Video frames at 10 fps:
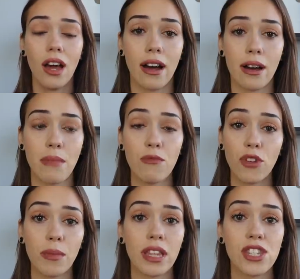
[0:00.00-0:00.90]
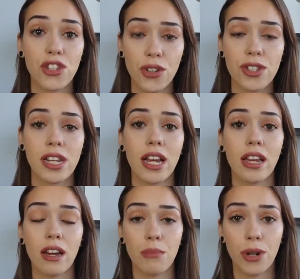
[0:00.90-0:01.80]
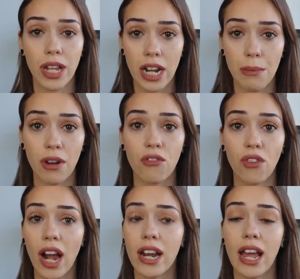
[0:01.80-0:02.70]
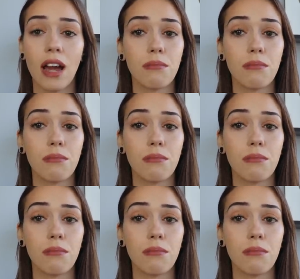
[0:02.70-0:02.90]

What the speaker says: I'm filming this Thursday, I'm putting it up on Friday.